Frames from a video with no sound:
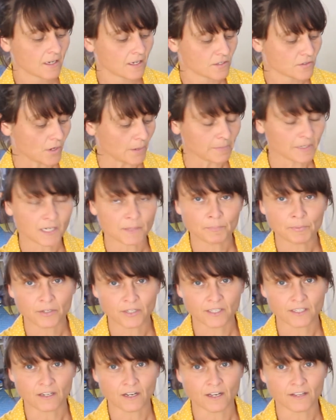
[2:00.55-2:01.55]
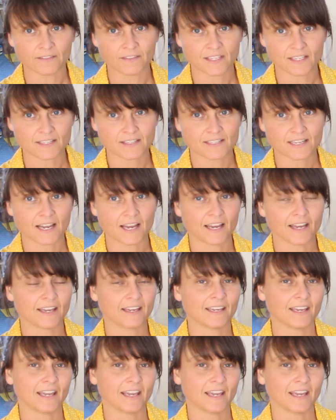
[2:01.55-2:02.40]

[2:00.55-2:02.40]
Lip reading: So I'm gonna put it on this guy,